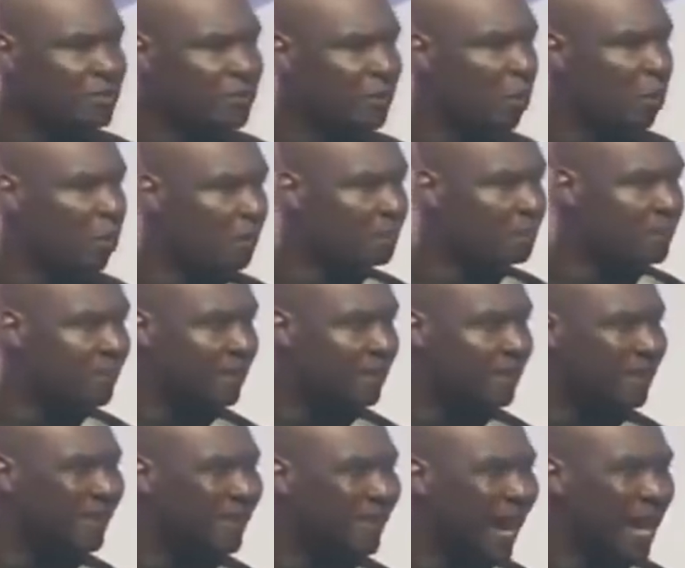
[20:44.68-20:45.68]
of his cup
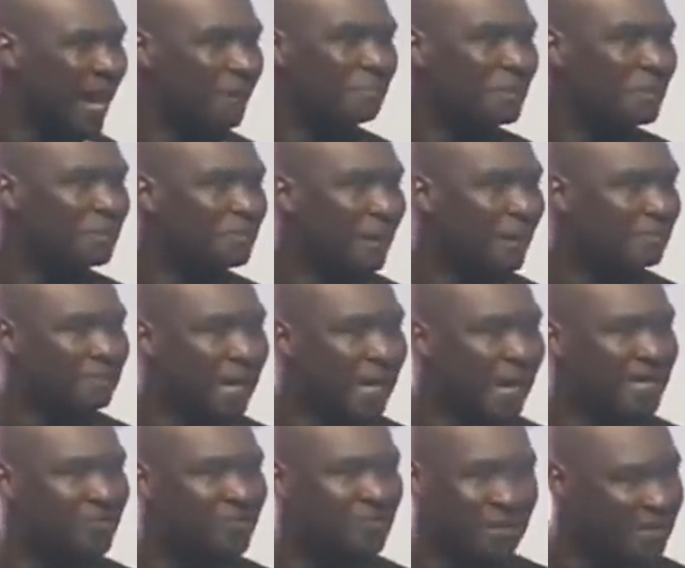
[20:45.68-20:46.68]
and be
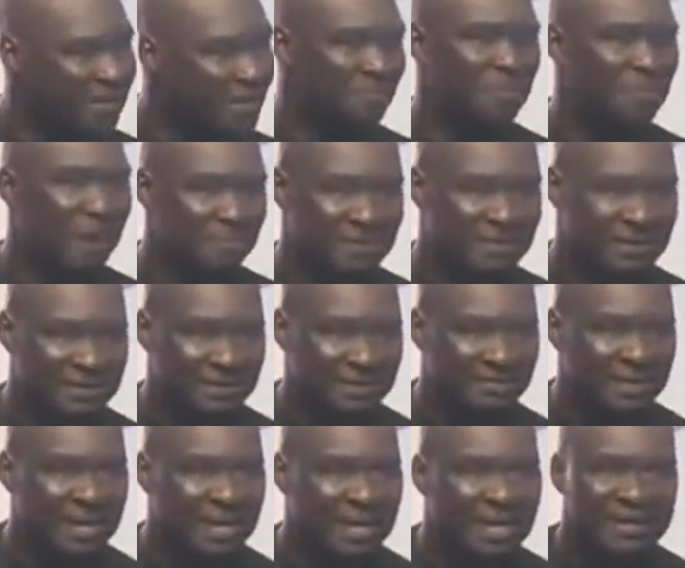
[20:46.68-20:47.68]
baptized with his
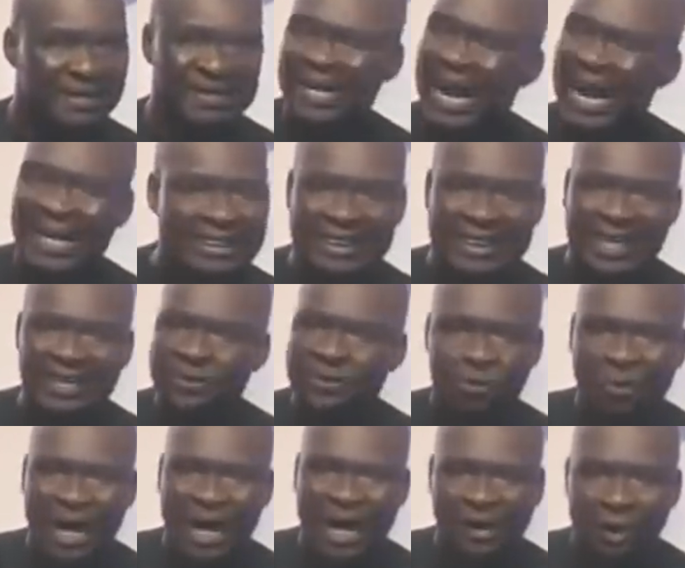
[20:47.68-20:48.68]
baptism? There are
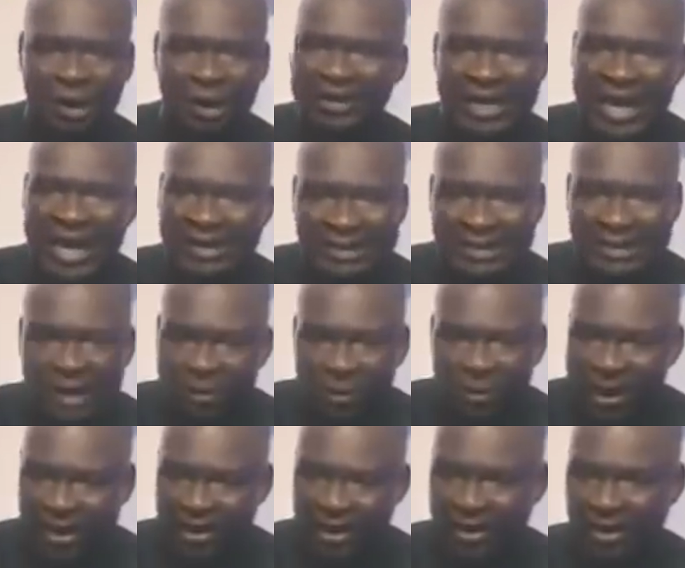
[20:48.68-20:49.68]
things you cannot cast
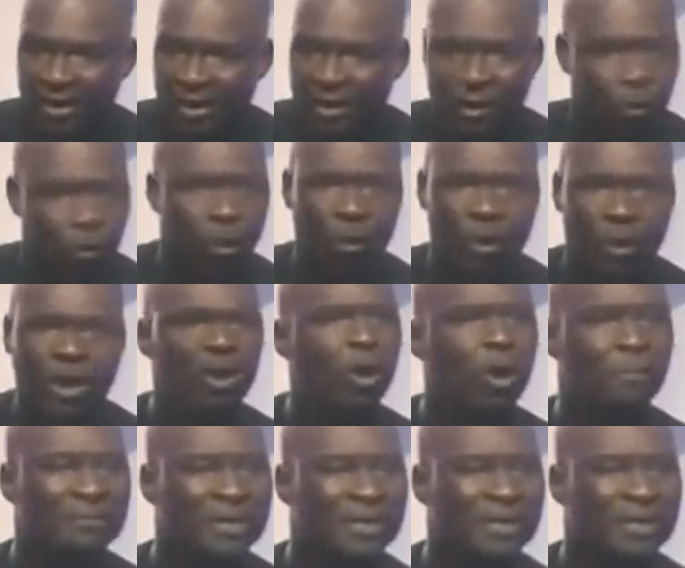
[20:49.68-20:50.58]
away. You only